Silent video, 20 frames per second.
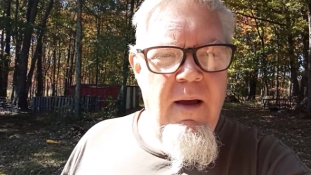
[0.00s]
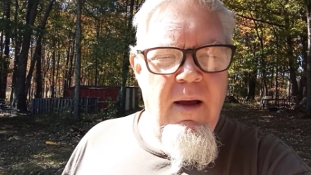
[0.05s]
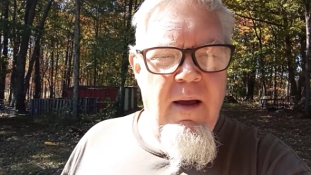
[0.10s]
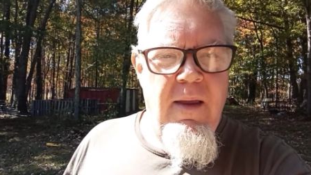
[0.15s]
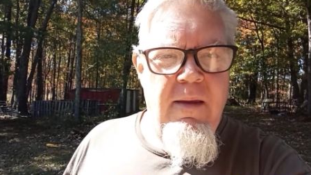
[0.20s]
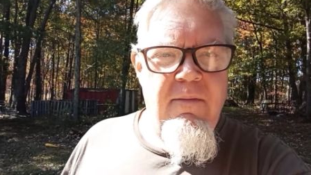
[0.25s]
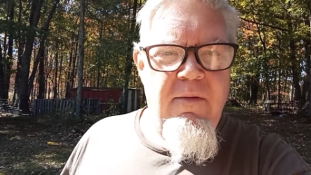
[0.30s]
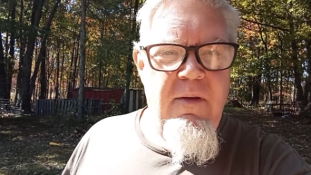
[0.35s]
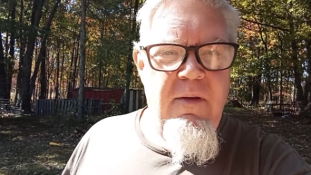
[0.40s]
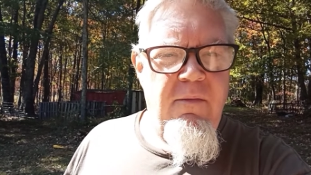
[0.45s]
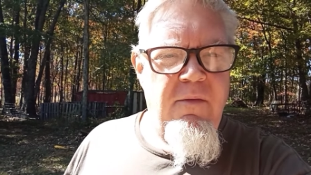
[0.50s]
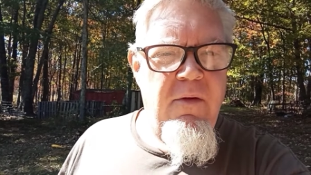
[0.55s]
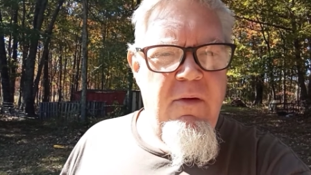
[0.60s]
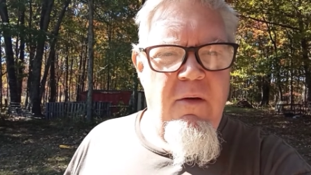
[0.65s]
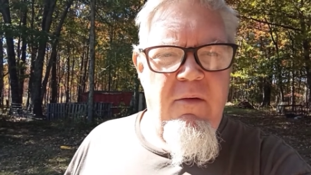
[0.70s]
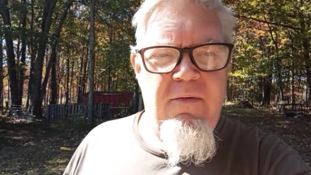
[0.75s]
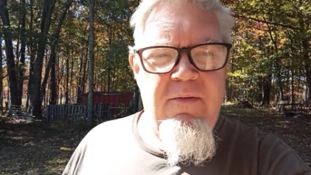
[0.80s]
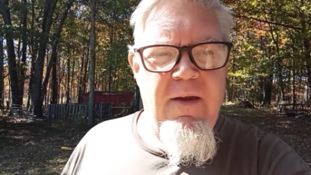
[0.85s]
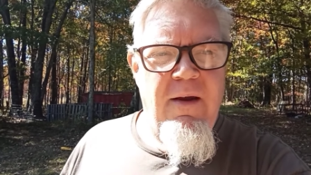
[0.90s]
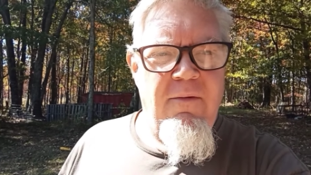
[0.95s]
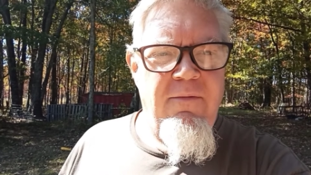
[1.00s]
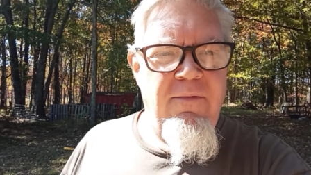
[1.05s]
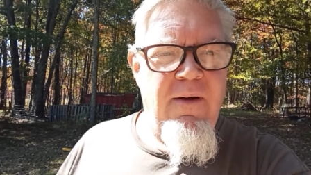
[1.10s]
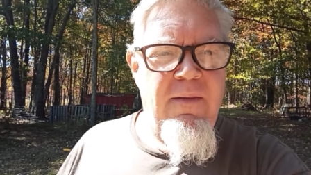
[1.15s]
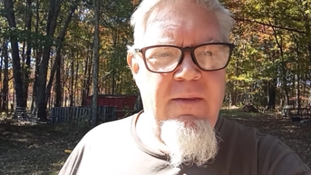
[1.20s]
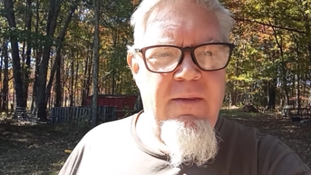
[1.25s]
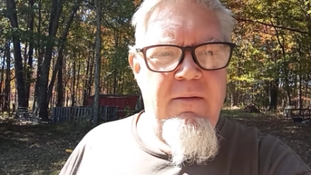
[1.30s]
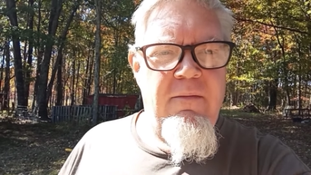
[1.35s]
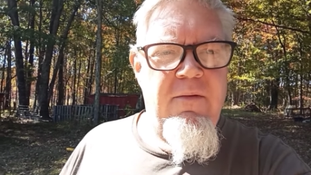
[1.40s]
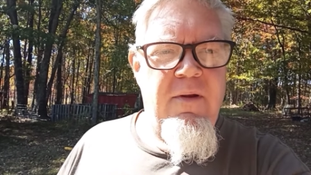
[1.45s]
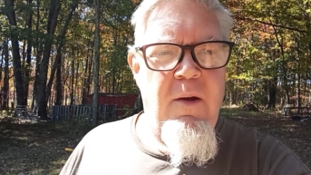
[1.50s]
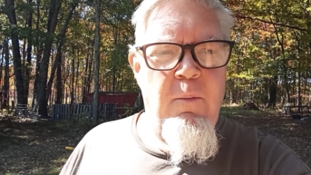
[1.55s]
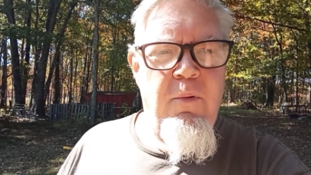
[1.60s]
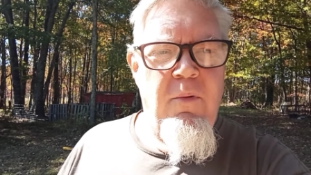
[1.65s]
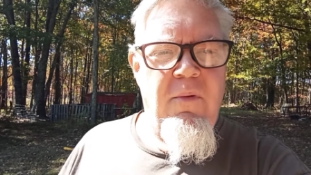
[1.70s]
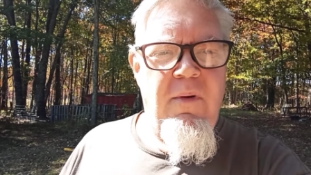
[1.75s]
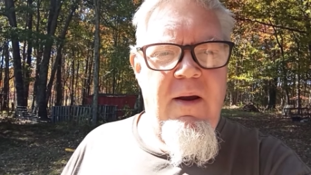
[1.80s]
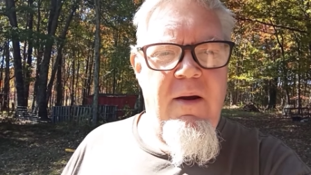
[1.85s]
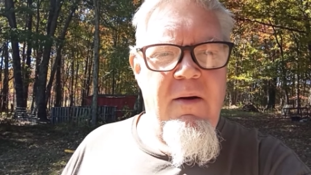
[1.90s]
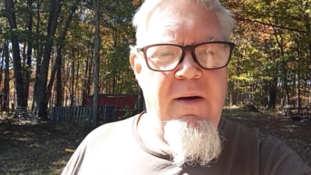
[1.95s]
Even if you do stuff like this
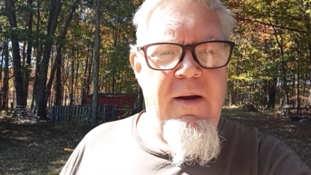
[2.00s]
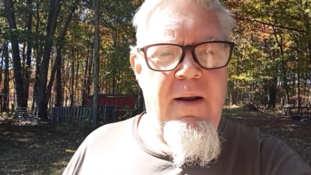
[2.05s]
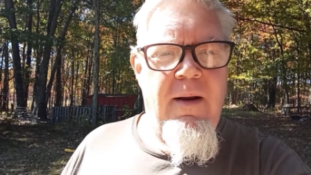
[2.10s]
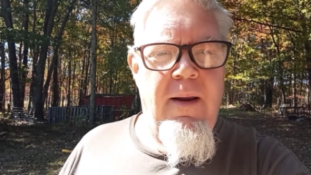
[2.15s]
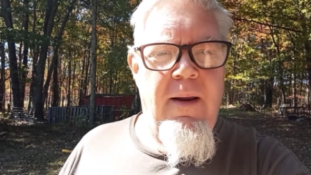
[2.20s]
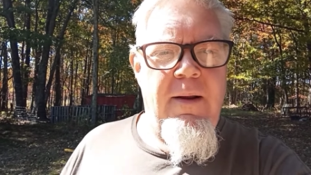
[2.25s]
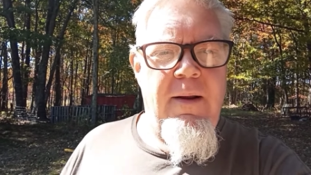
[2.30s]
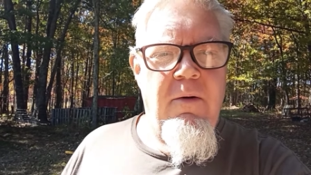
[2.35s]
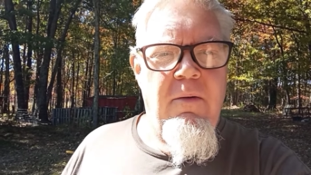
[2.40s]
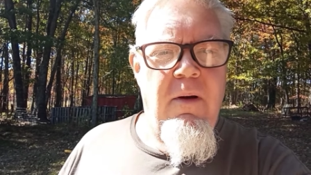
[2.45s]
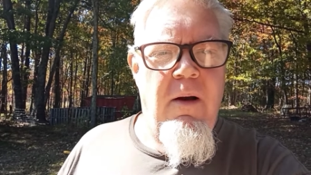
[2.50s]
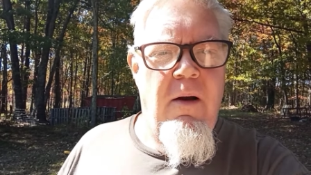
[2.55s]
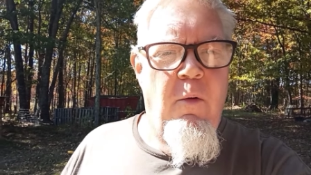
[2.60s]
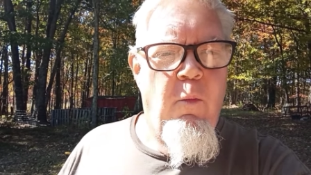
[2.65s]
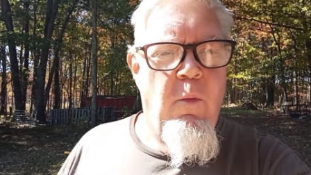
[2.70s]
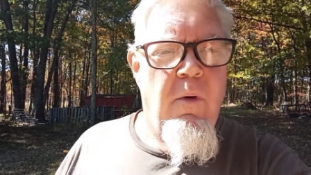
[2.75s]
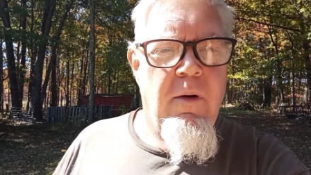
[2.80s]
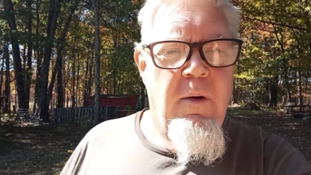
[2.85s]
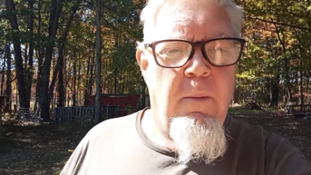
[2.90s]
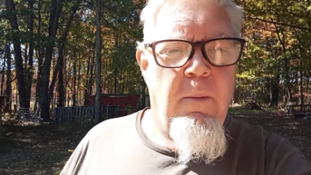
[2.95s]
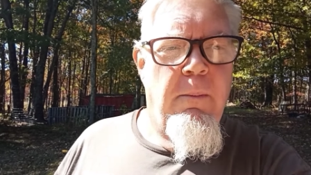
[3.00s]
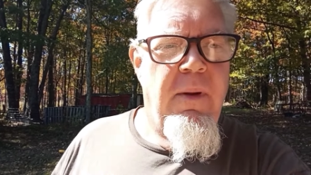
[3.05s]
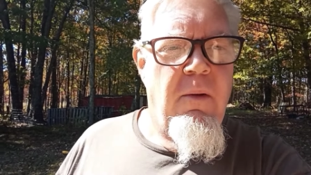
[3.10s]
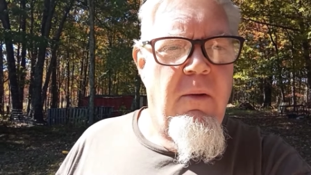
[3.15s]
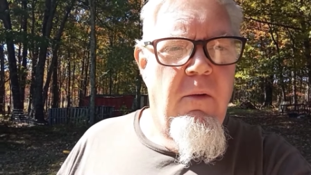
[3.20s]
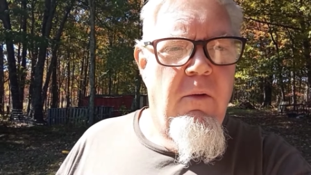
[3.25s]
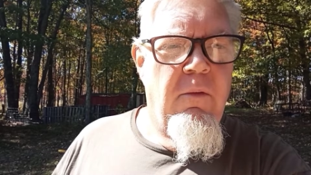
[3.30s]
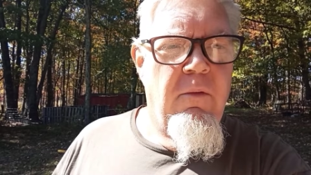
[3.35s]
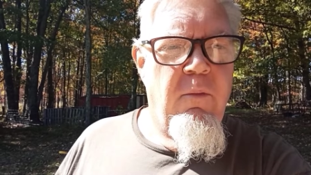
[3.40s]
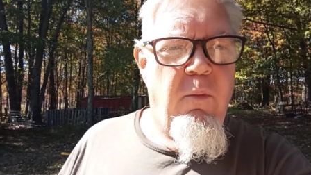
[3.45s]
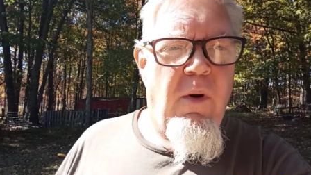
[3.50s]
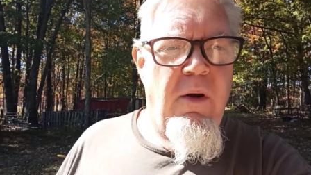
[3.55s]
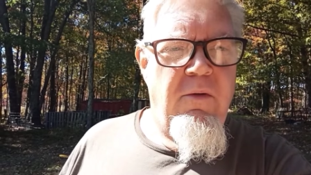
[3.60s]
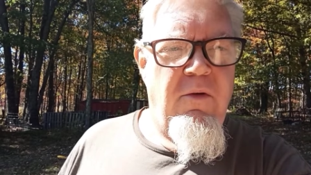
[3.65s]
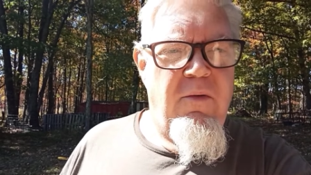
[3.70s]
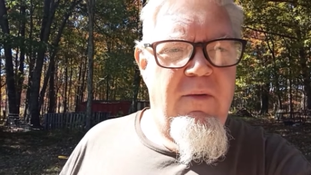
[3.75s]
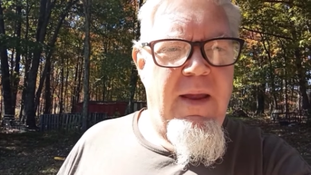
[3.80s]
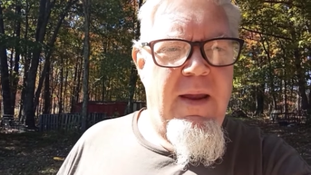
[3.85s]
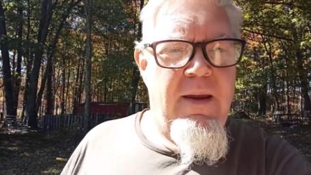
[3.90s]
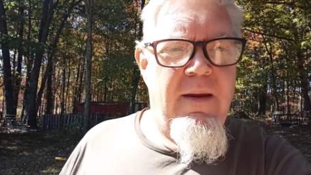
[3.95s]
temporary and later on want to build what
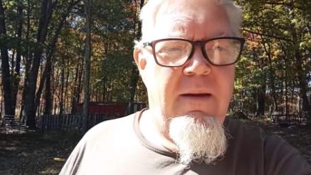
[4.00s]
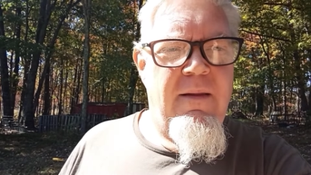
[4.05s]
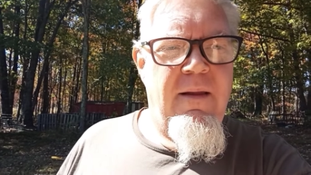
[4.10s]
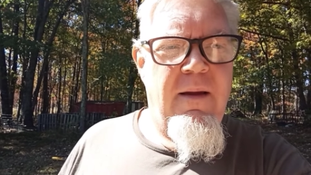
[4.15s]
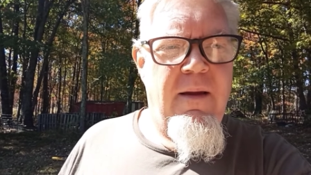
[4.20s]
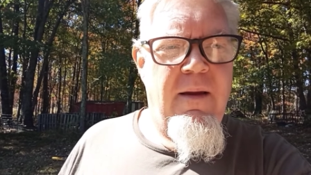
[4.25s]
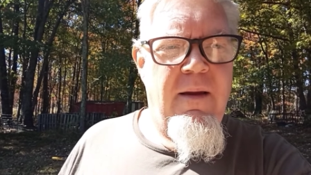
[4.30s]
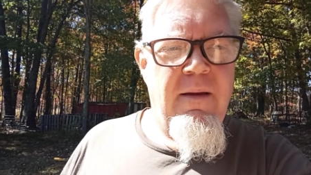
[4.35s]
you need,